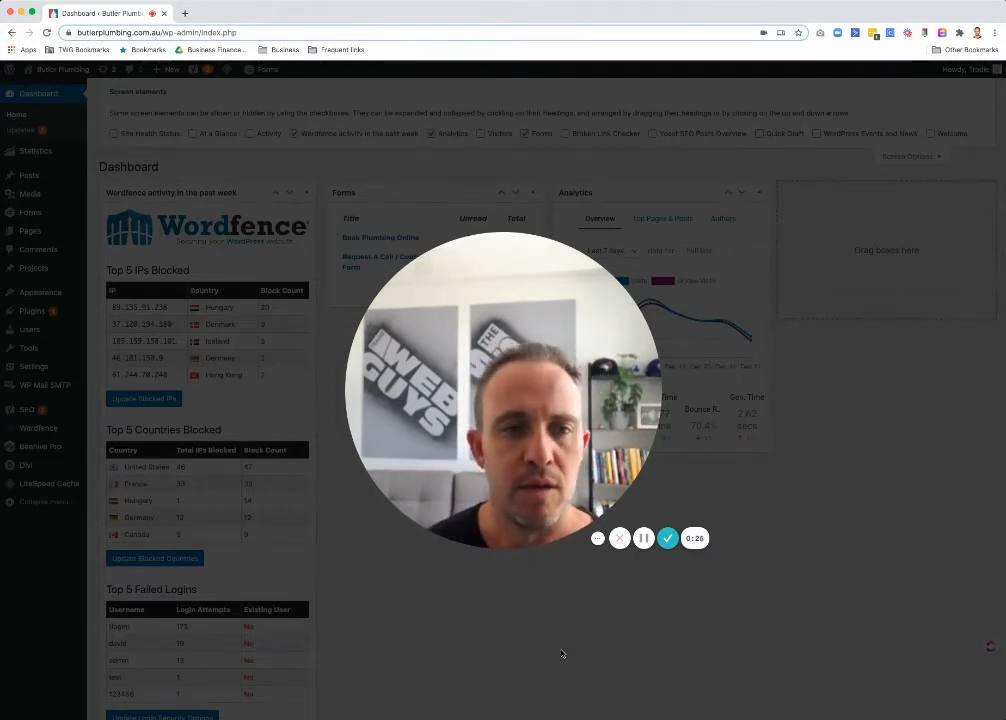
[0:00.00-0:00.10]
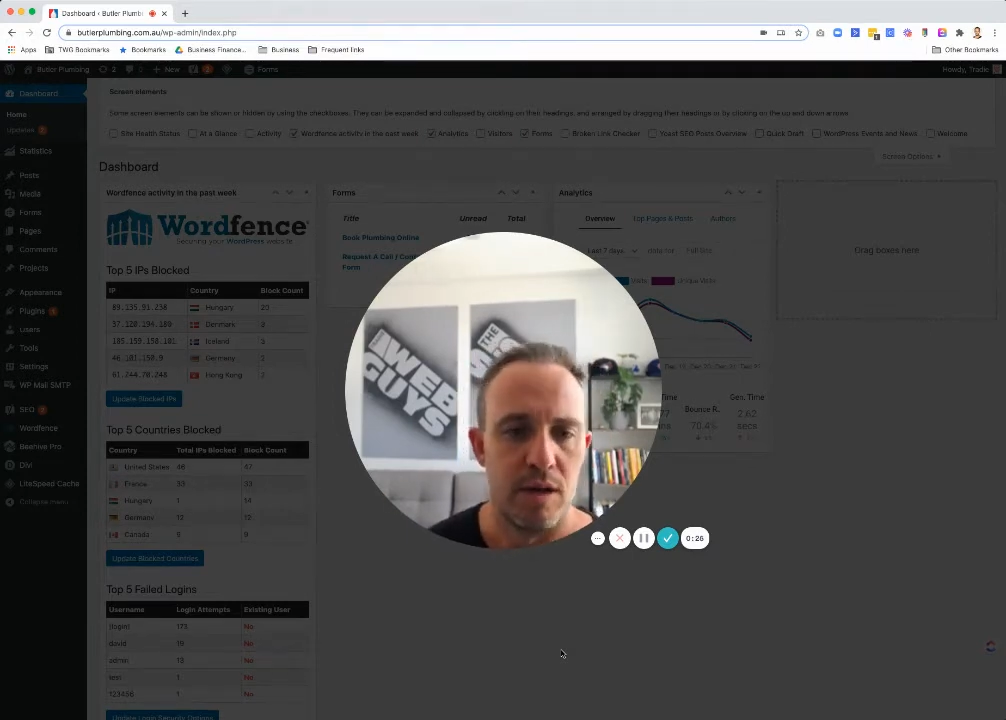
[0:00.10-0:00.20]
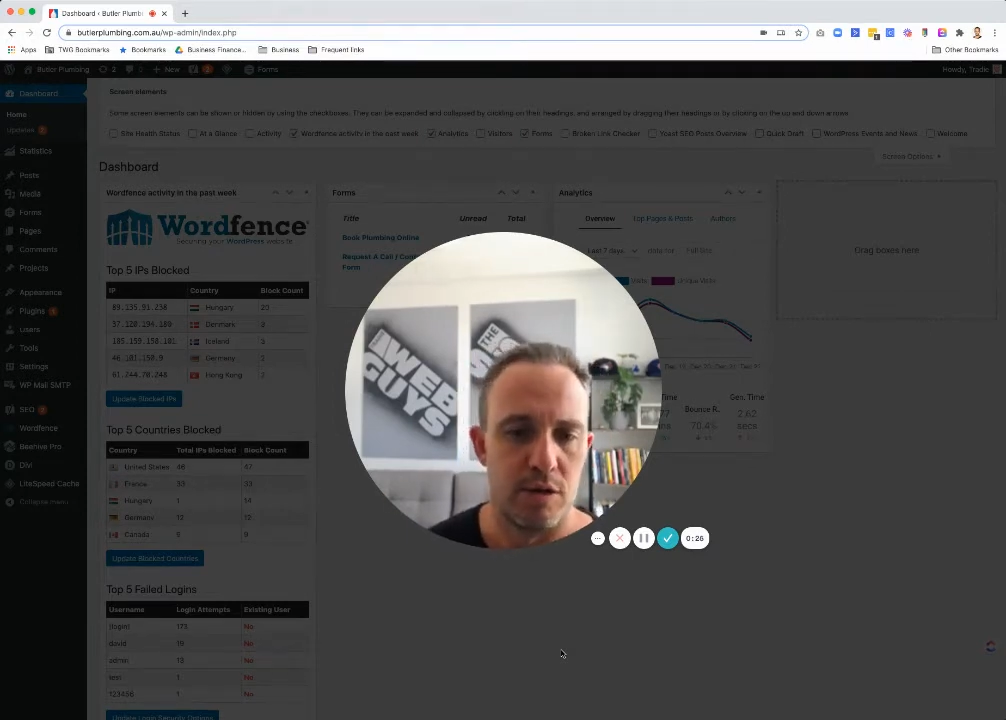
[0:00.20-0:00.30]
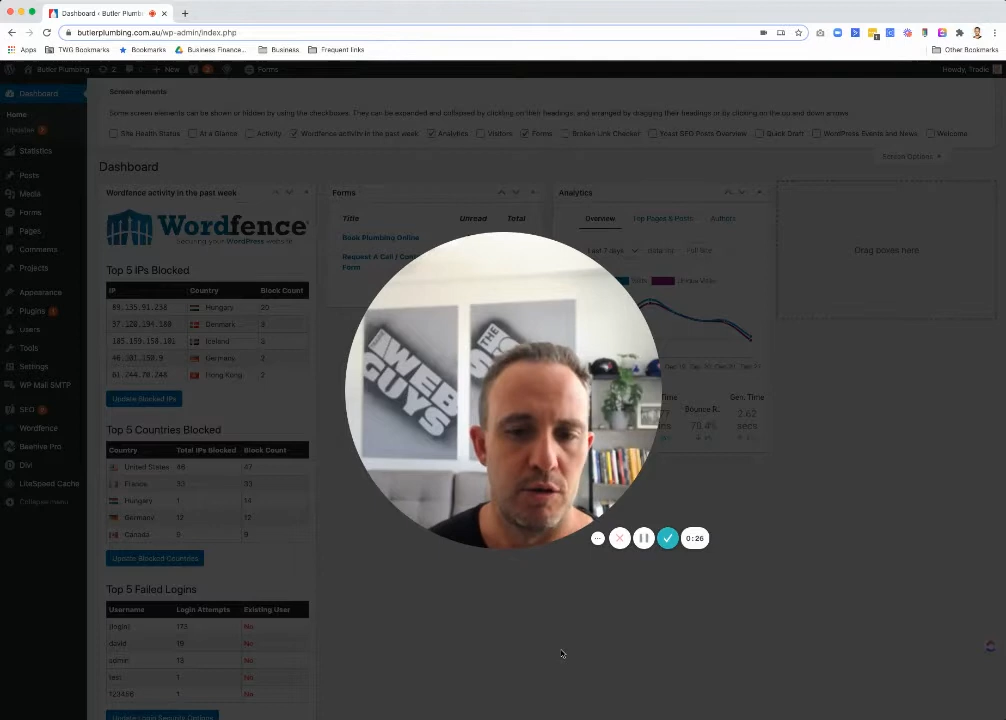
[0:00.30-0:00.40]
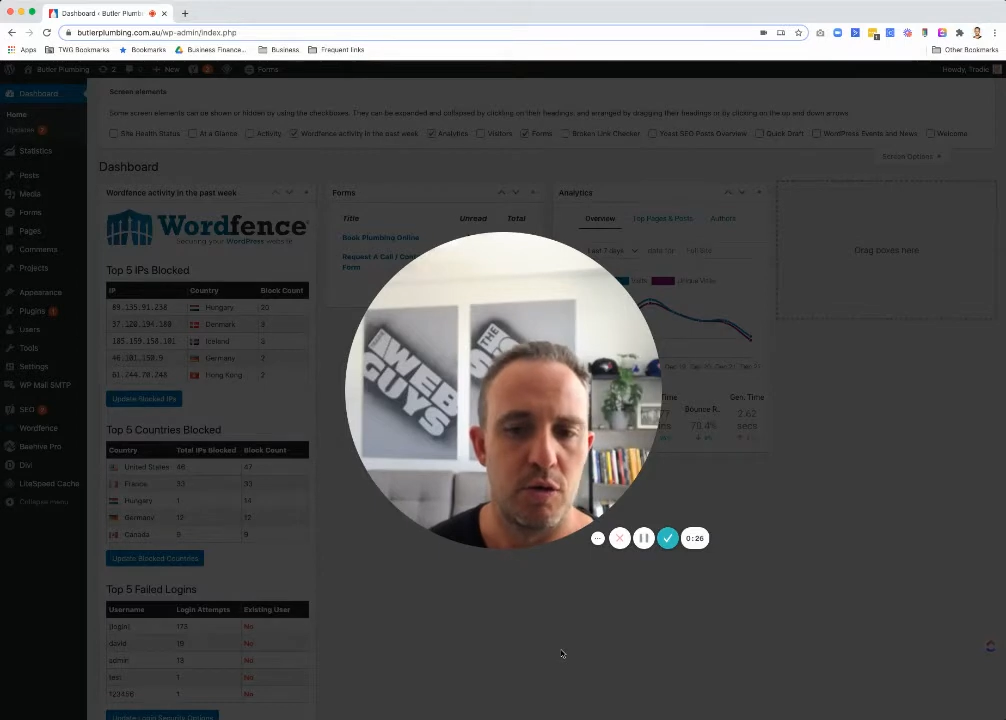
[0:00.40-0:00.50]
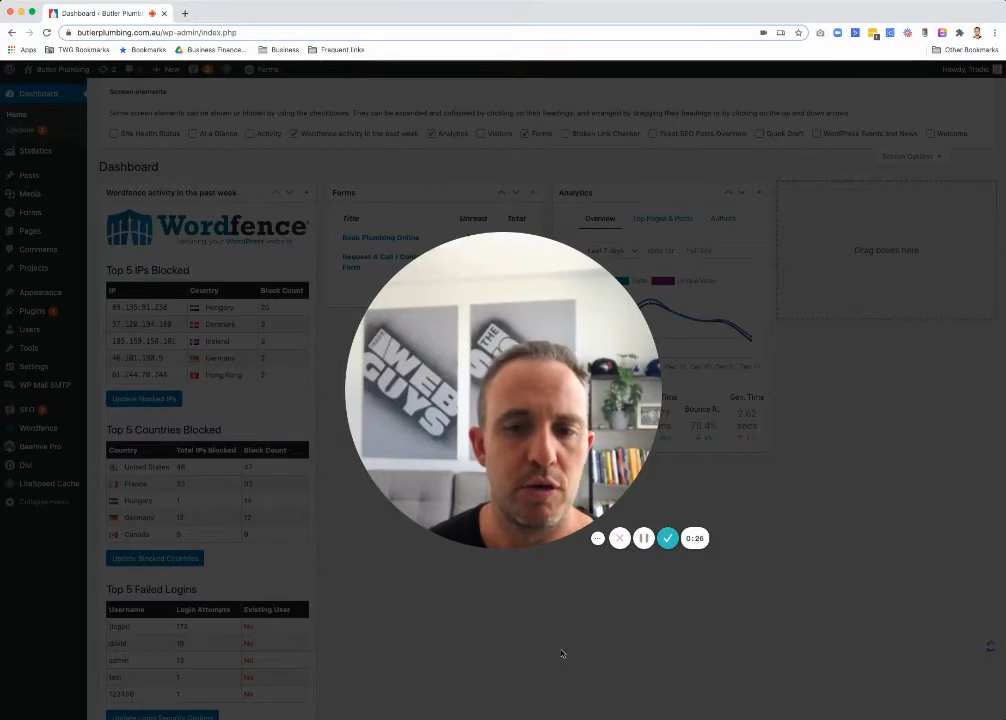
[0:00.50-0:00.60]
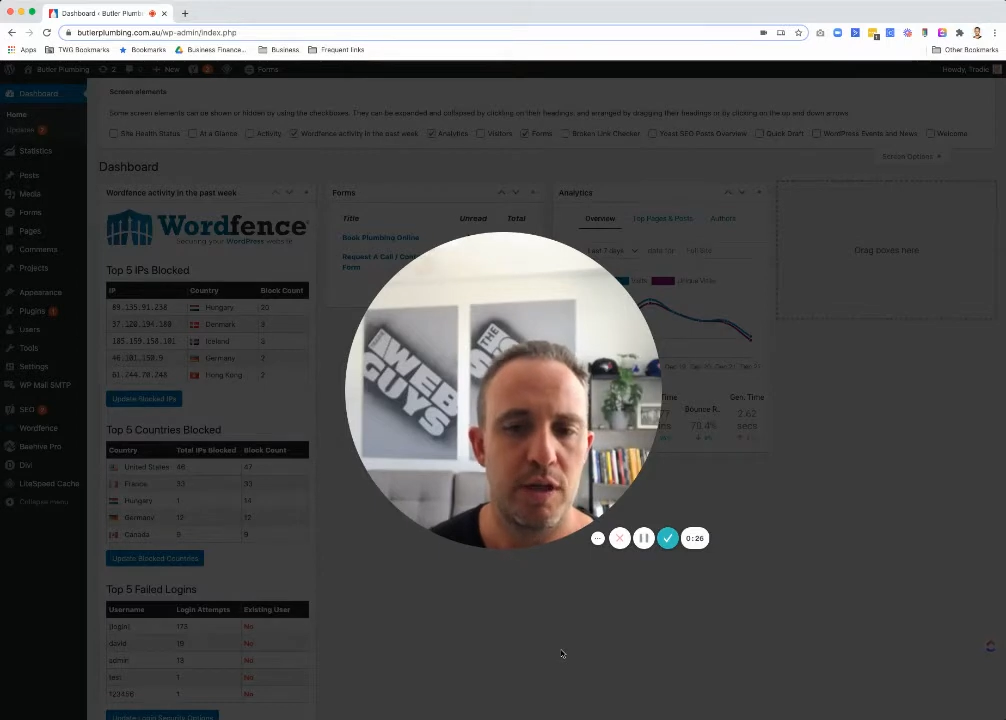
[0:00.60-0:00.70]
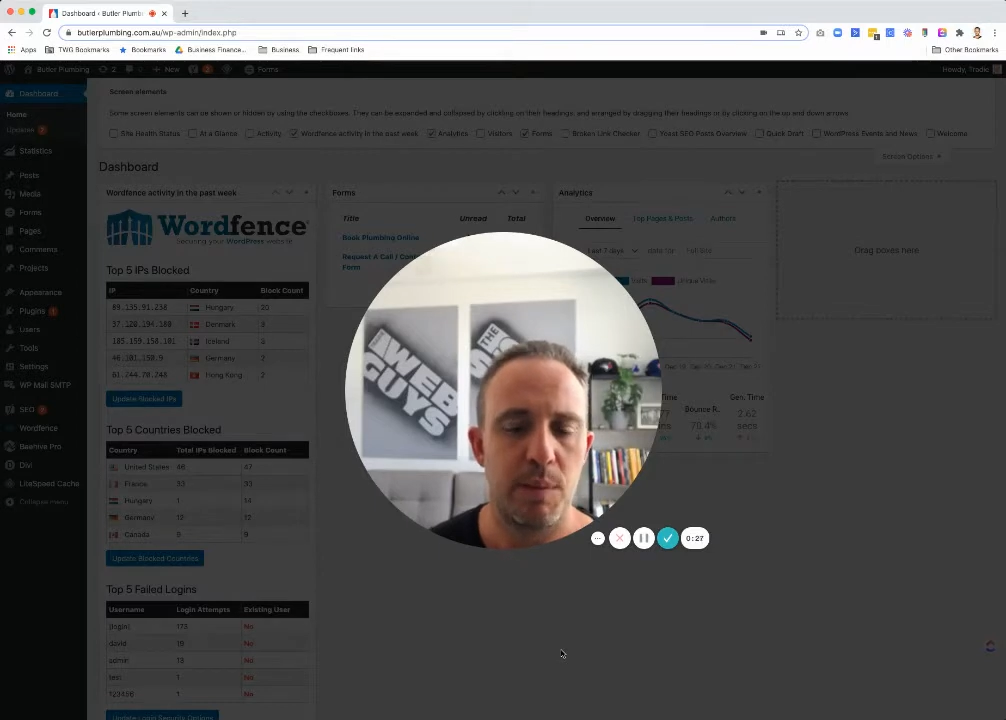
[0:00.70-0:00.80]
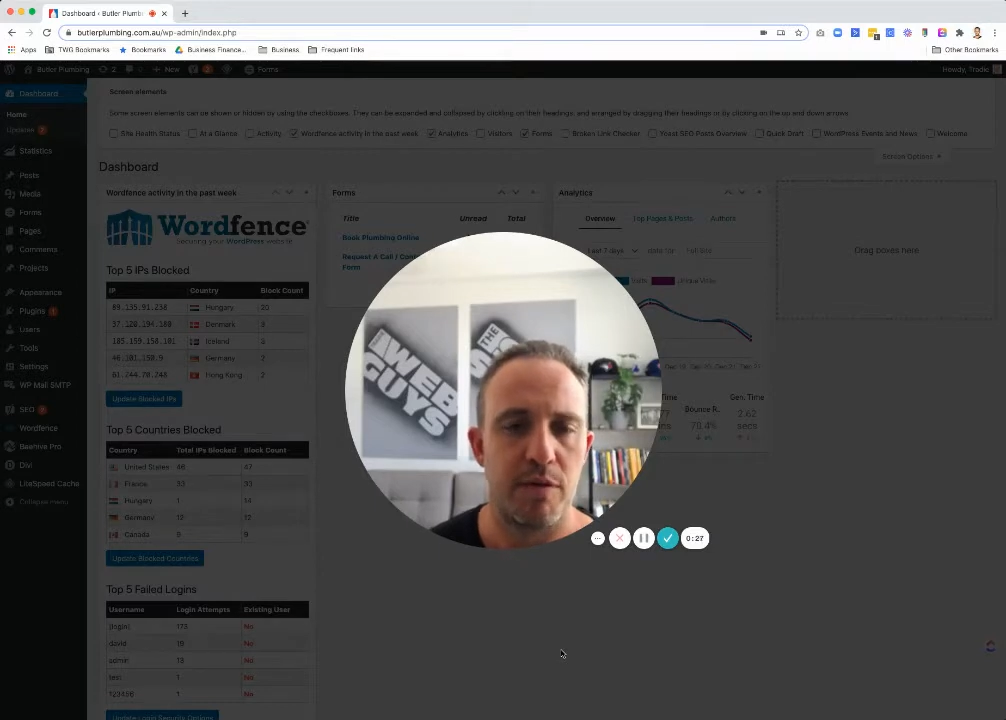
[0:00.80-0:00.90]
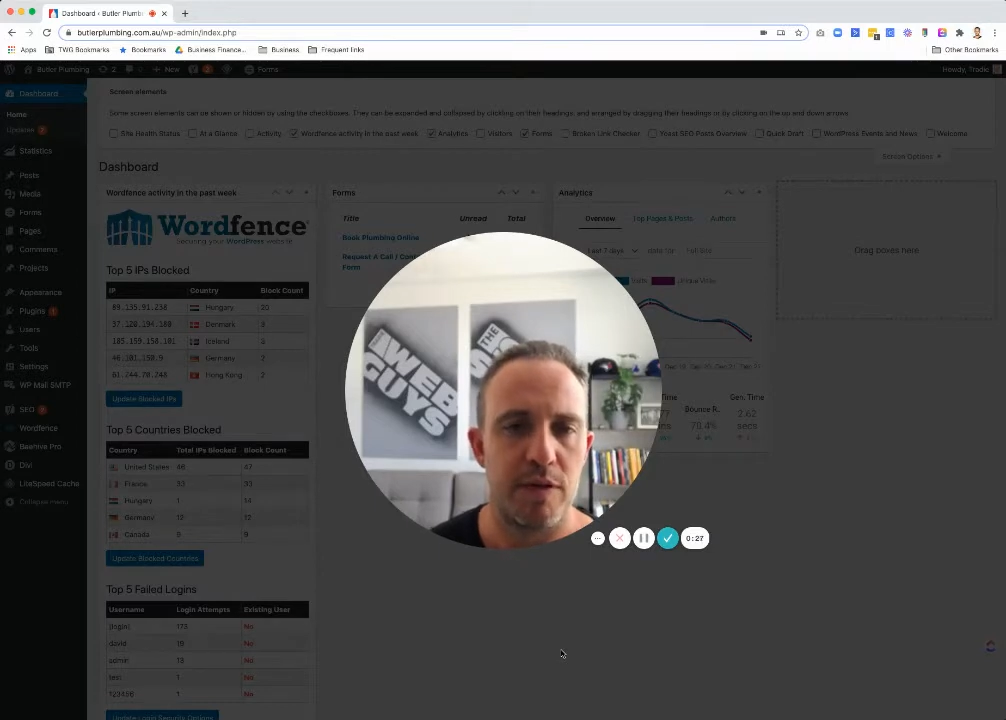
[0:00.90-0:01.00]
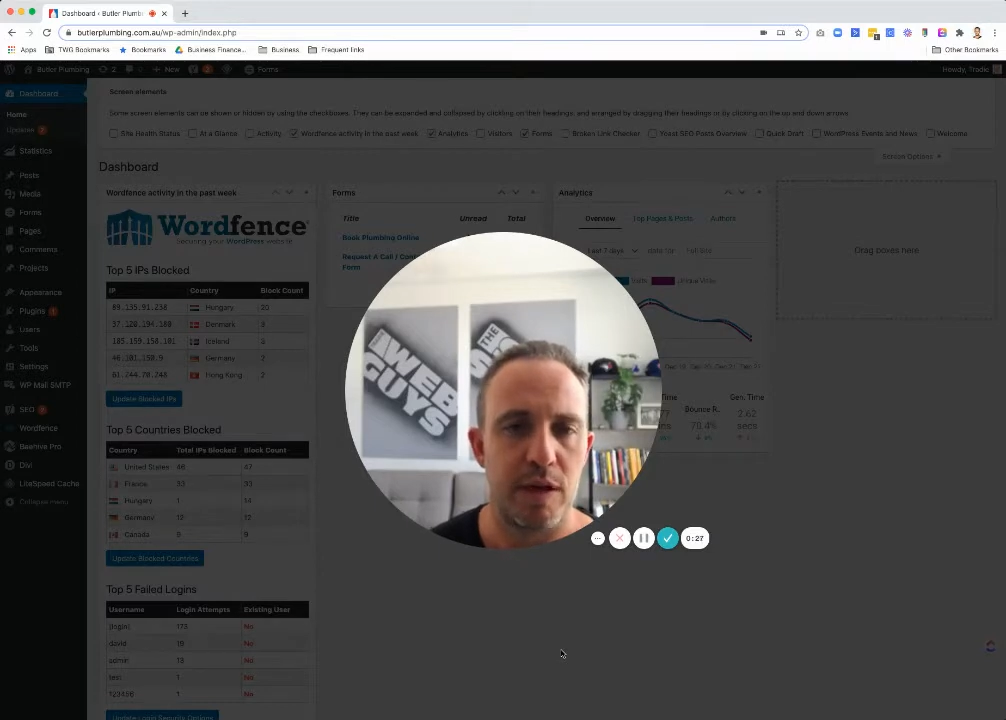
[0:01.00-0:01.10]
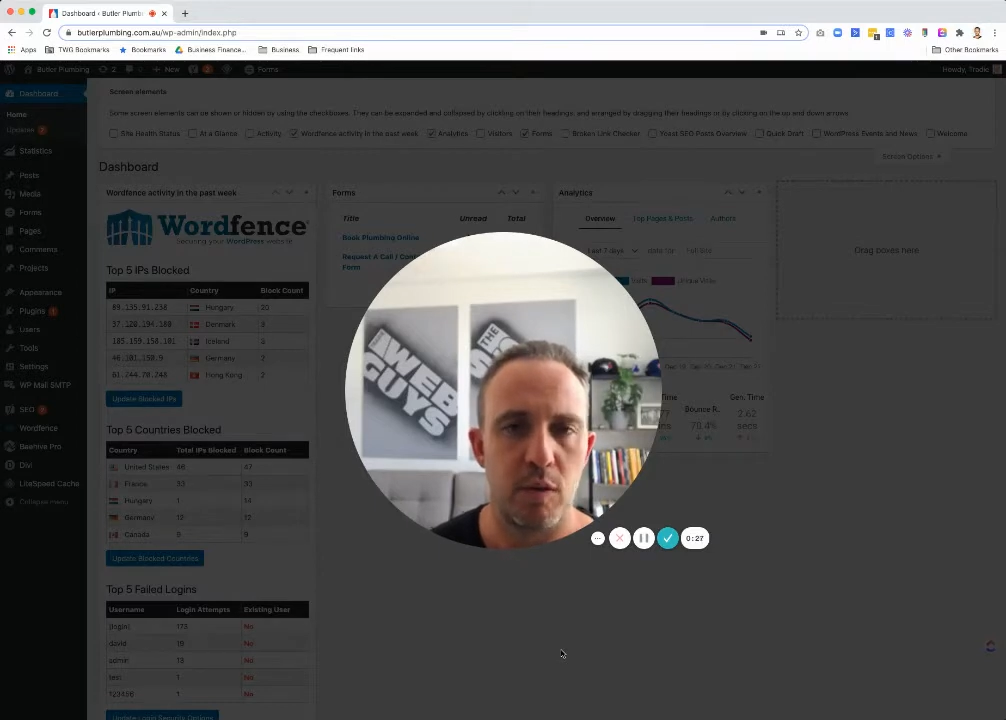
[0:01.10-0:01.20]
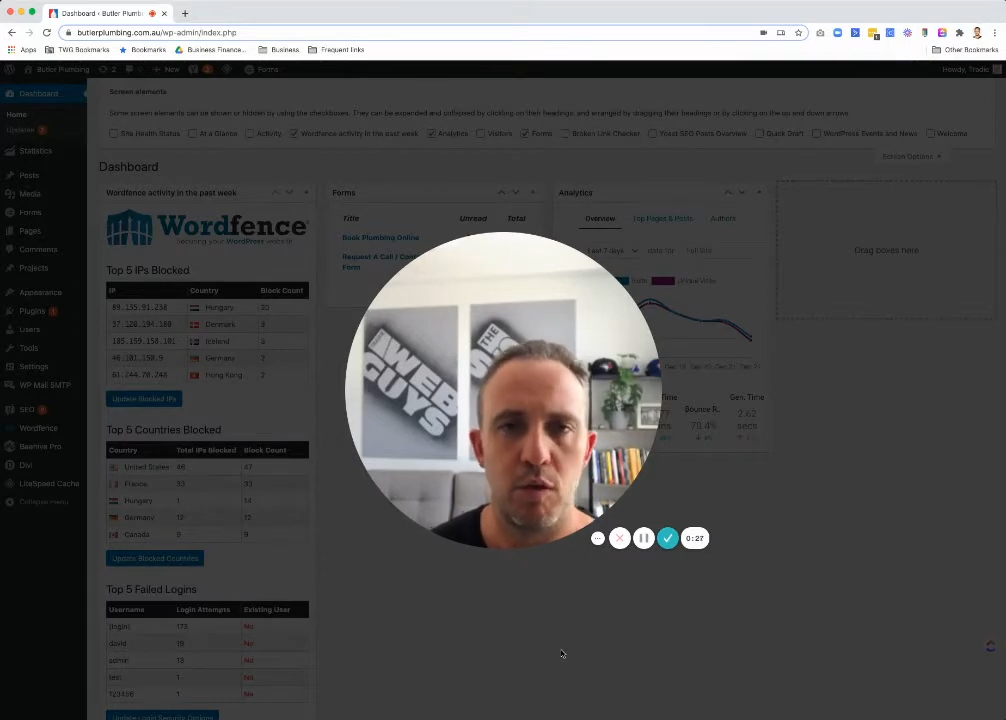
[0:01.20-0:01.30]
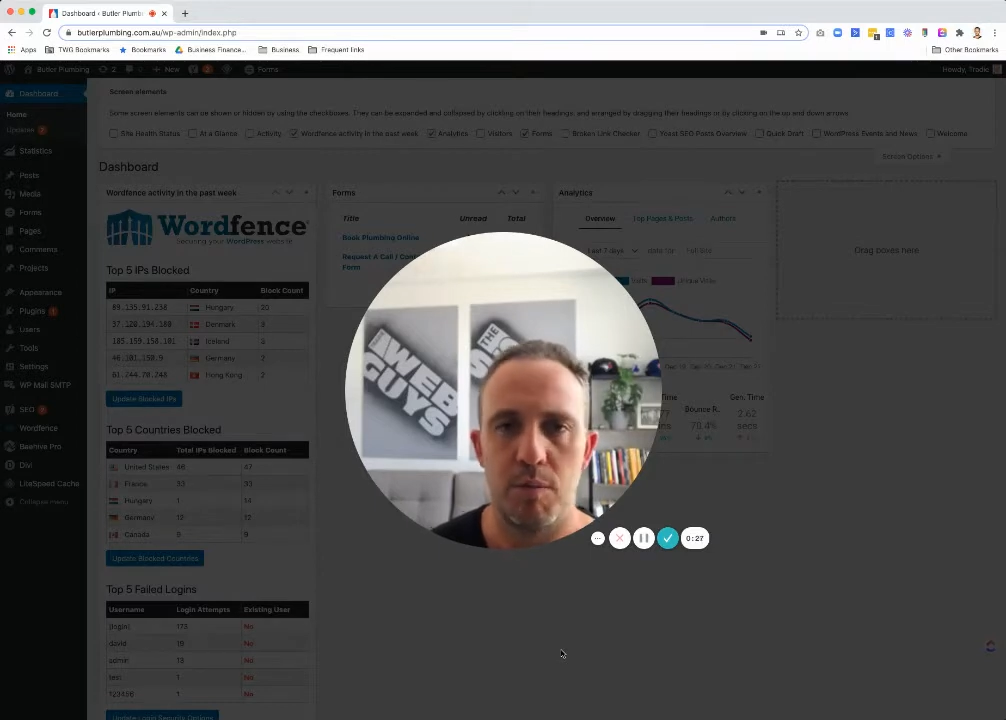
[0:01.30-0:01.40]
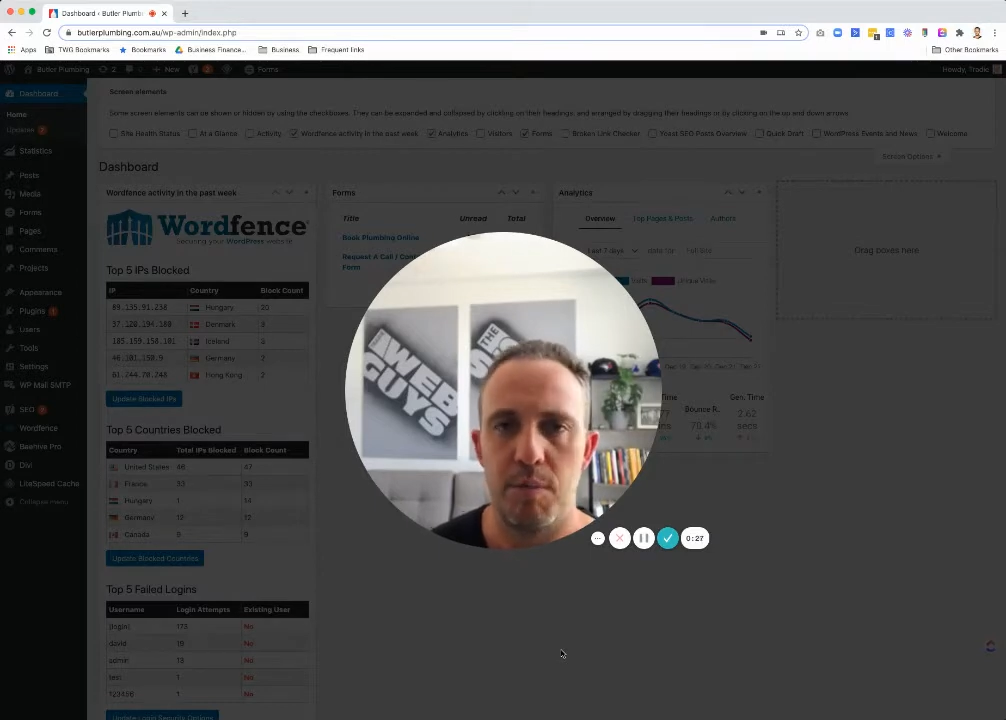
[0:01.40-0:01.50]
And so it's good to keep a finger on the